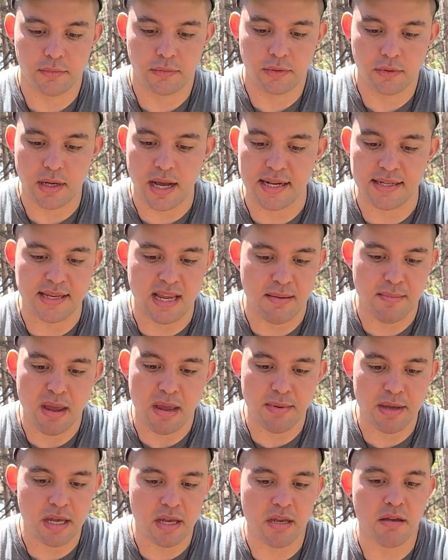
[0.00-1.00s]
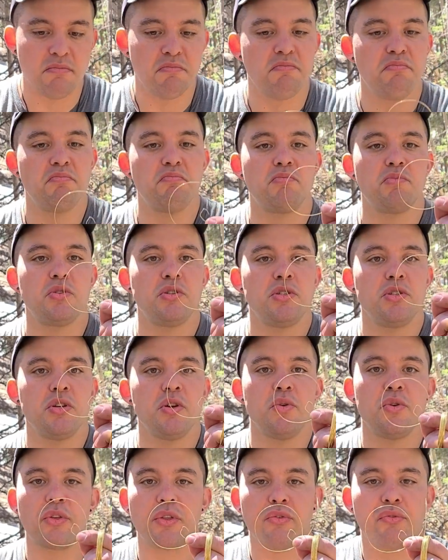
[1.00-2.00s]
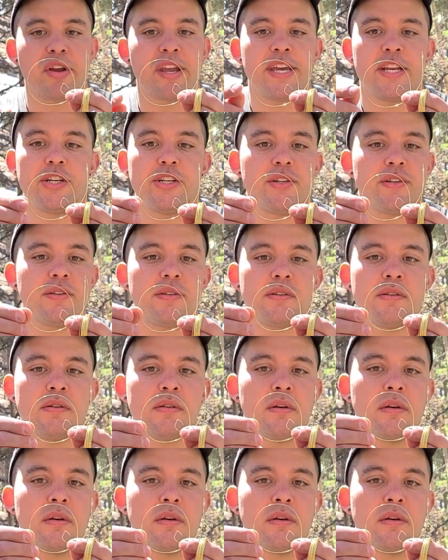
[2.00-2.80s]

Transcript: I'd say maybe 2 to 3 inches.